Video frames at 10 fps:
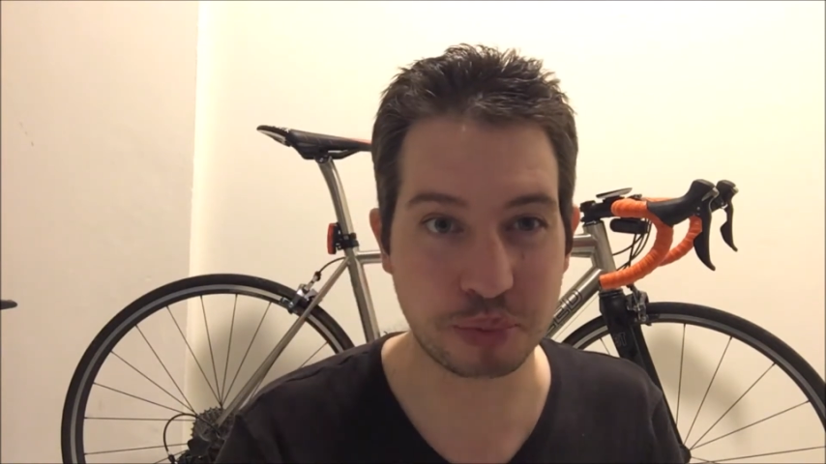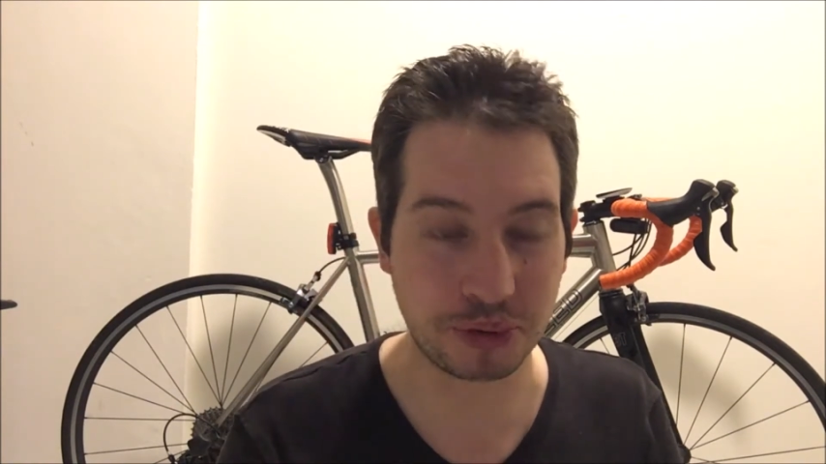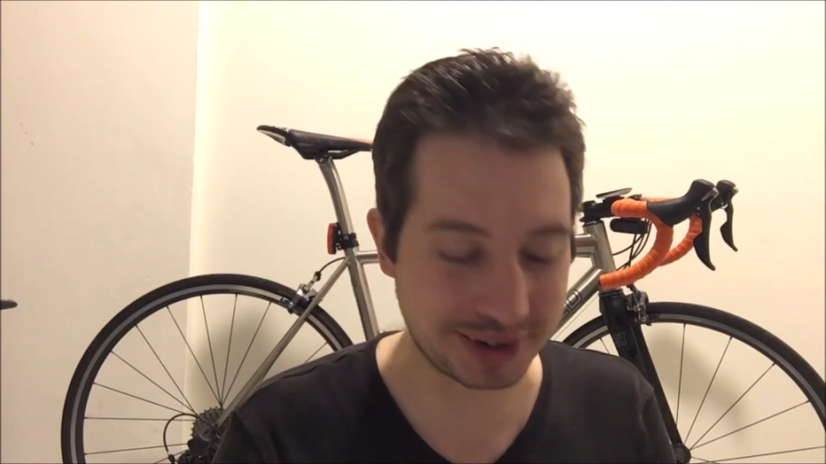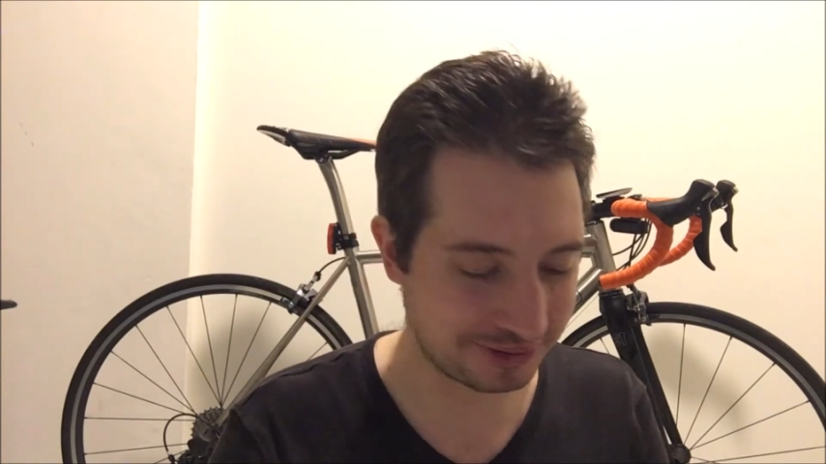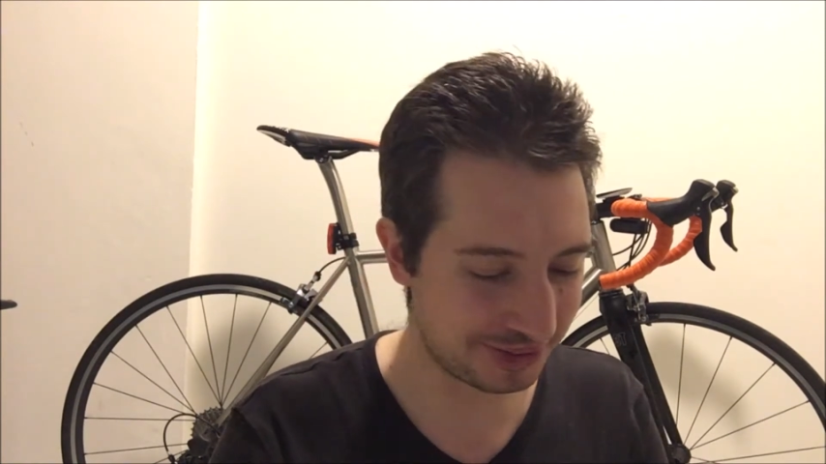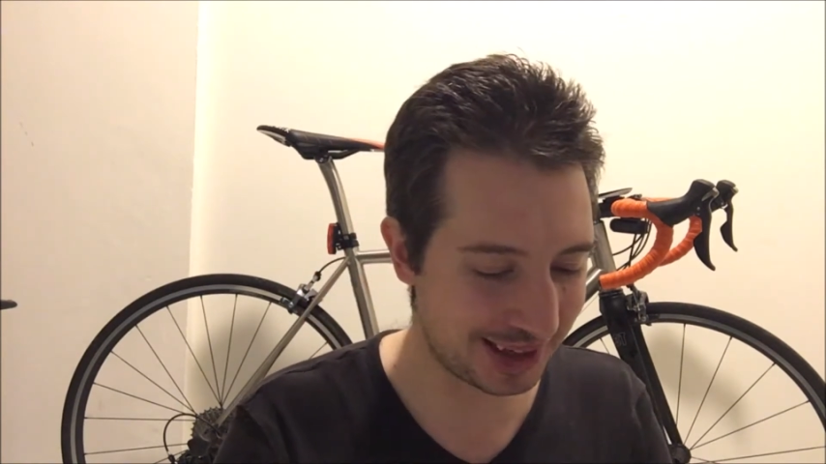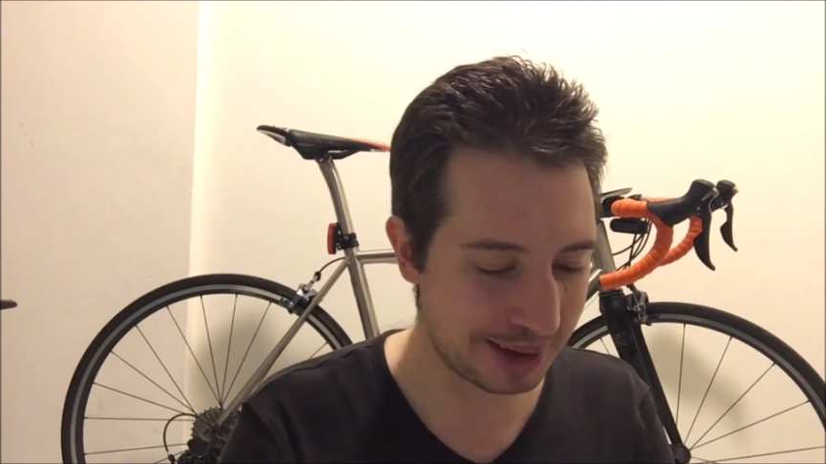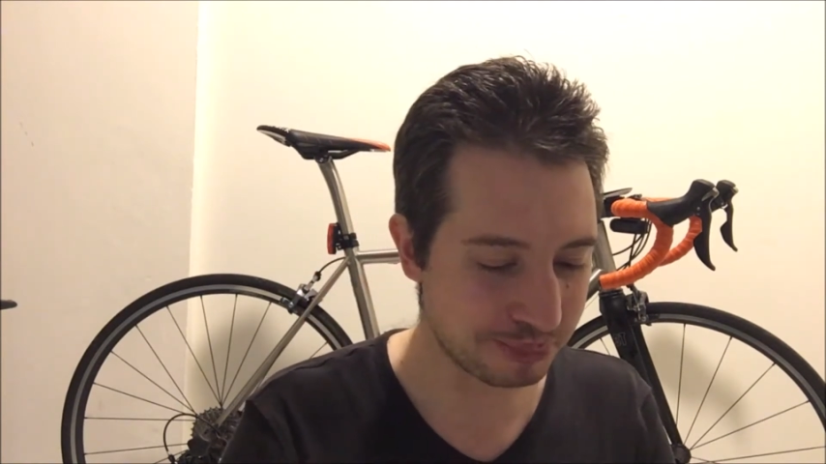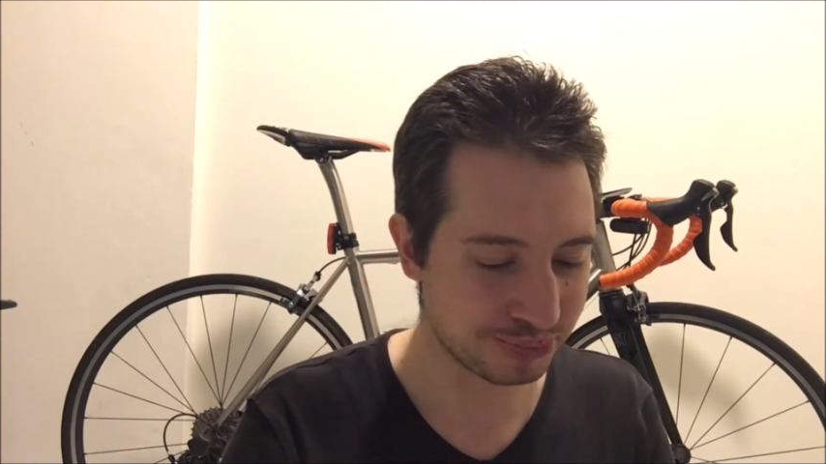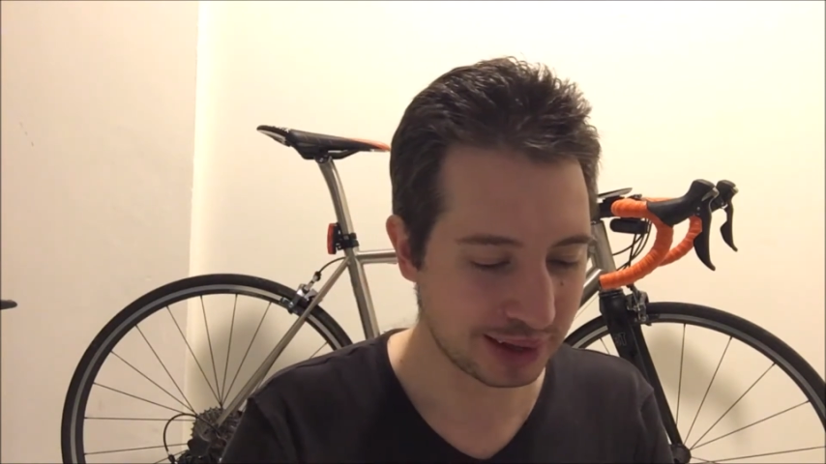point for
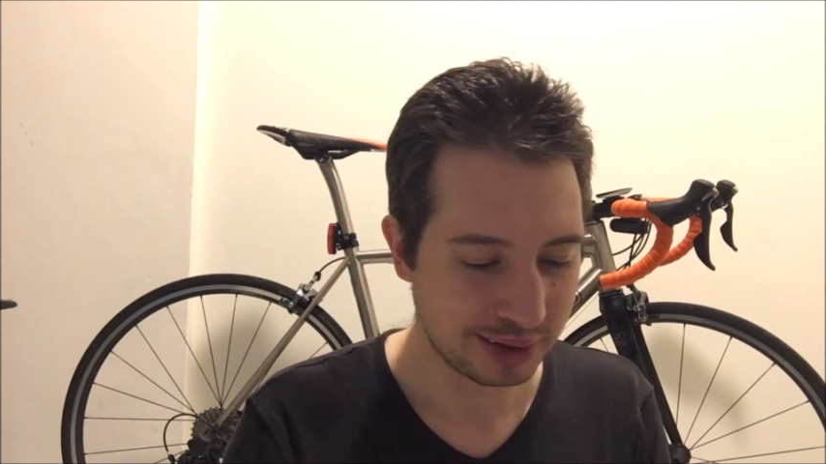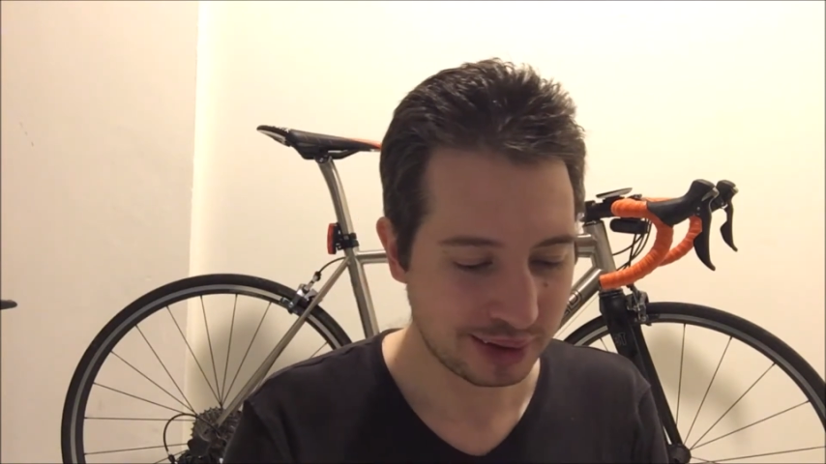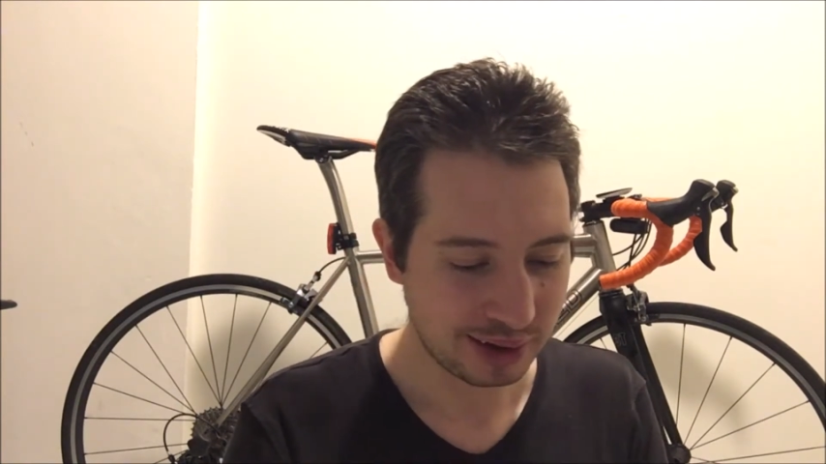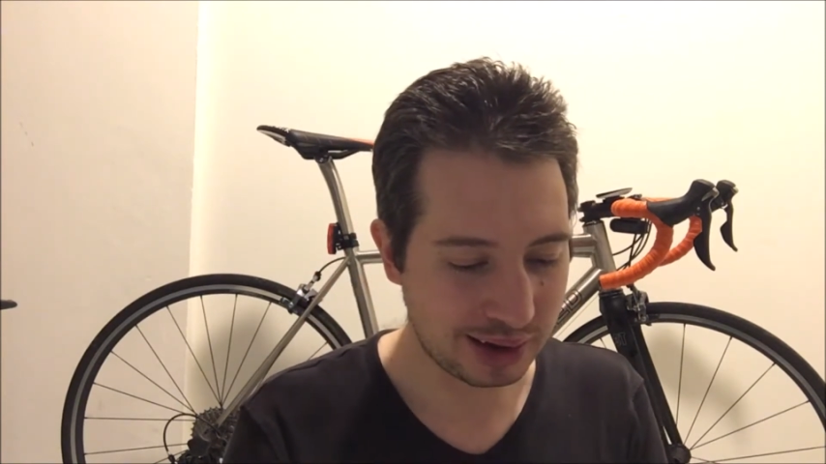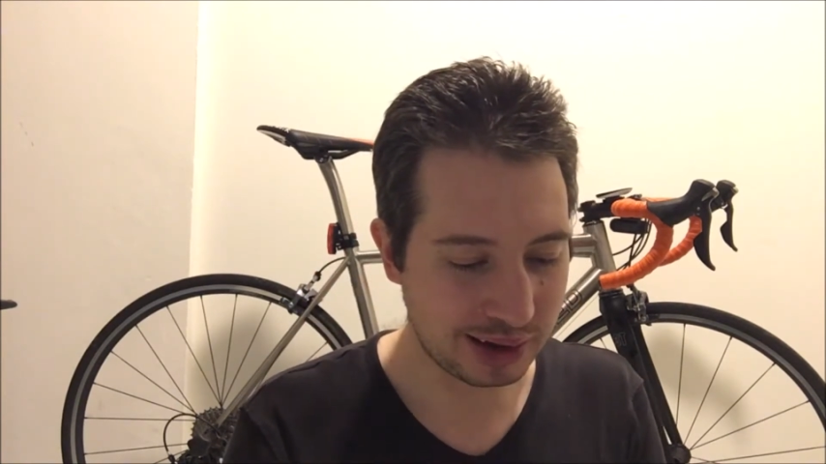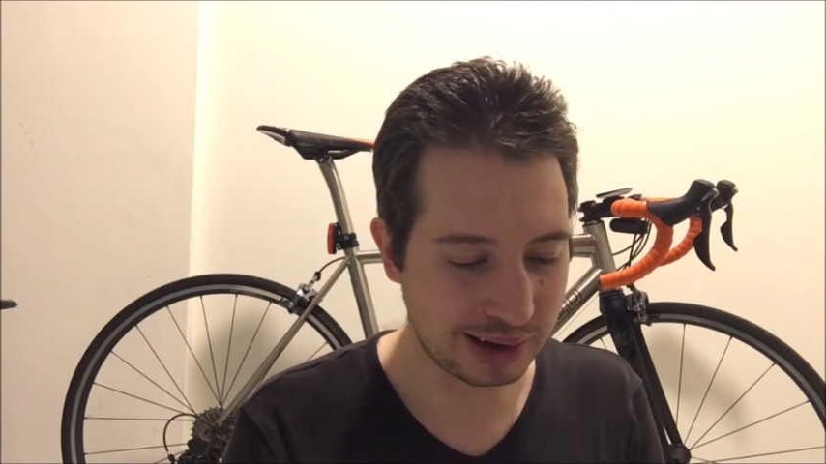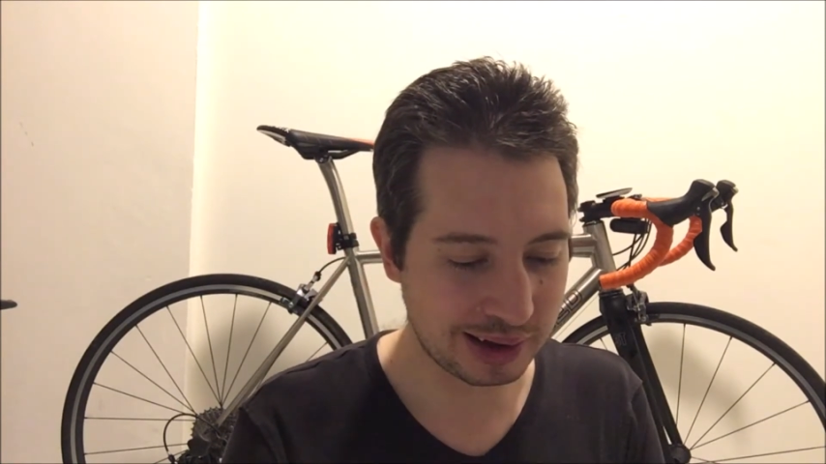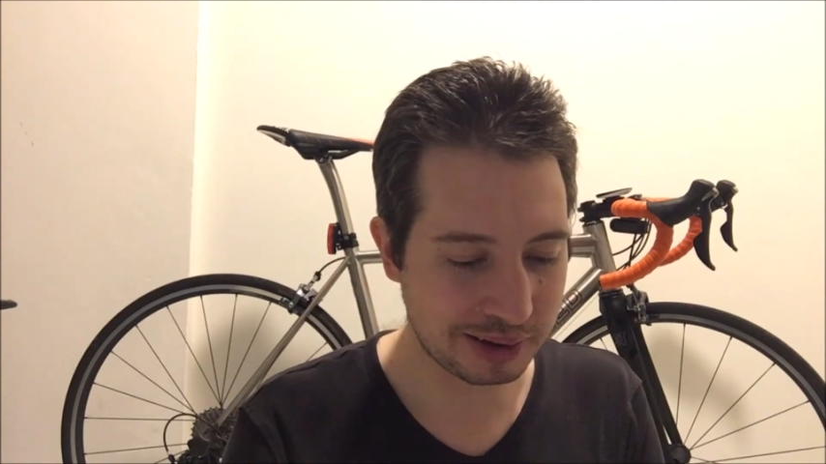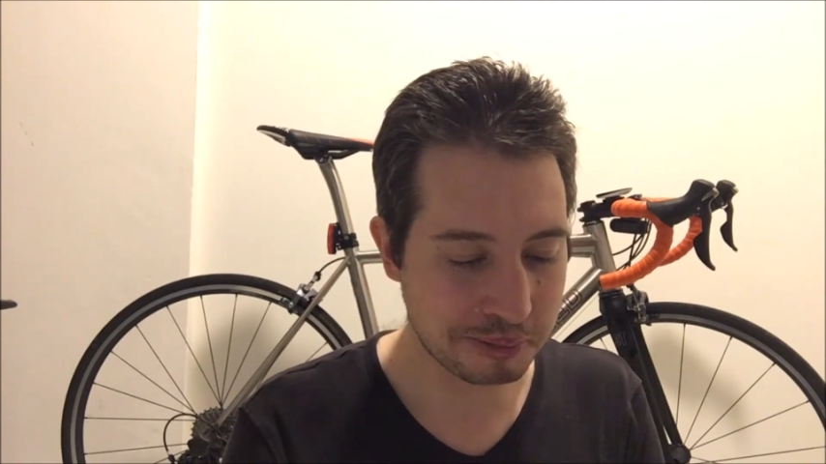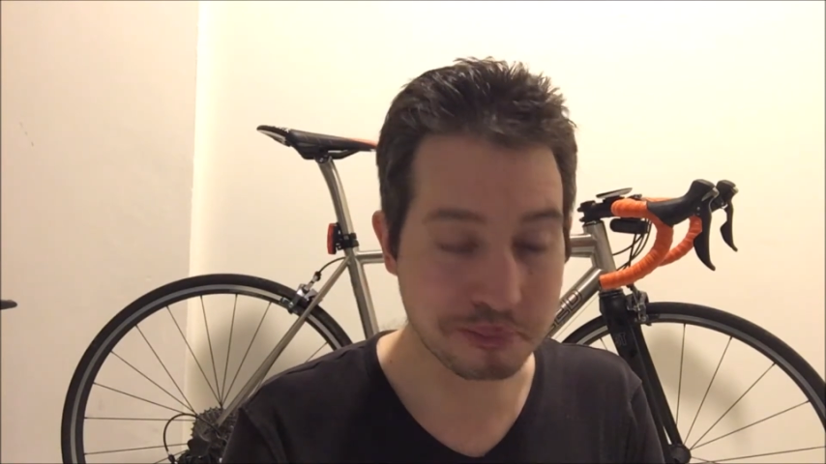that.